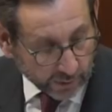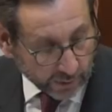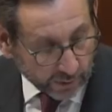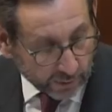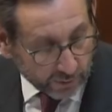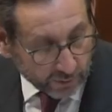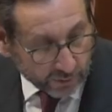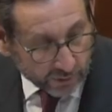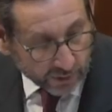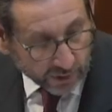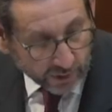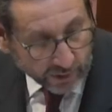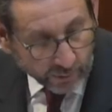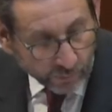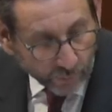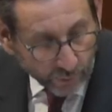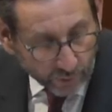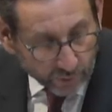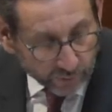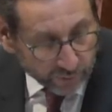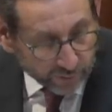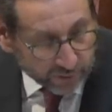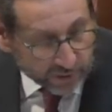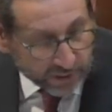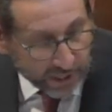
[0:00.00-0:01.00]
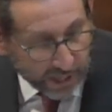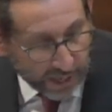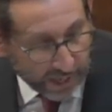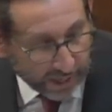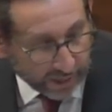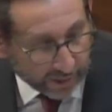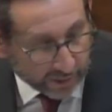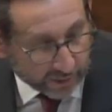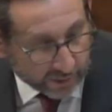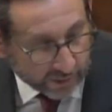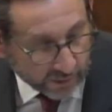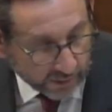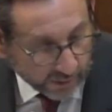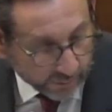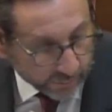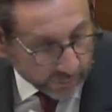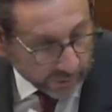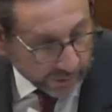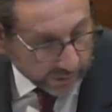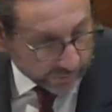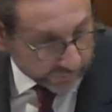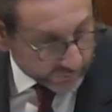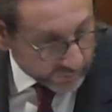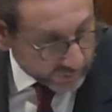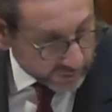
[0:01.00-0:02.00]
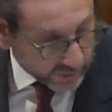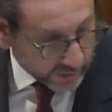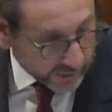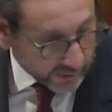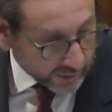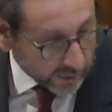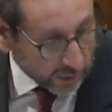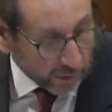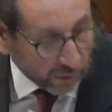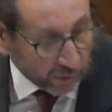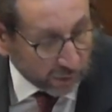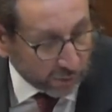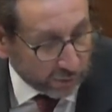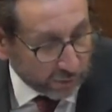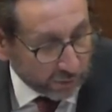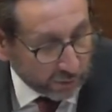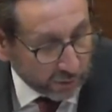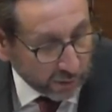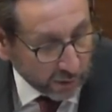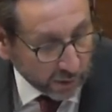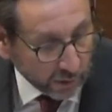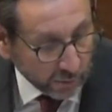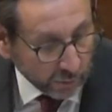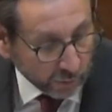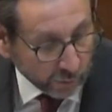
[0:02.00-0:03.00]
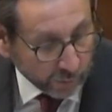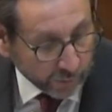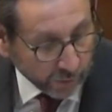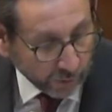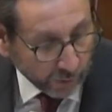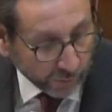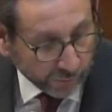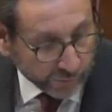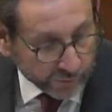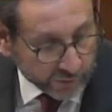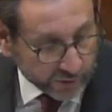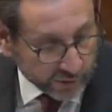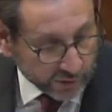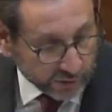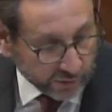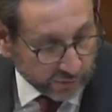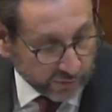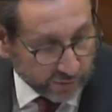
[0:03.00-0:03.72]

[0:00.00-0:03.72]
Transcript: You say one of the tags that I would have to take on would be Officer of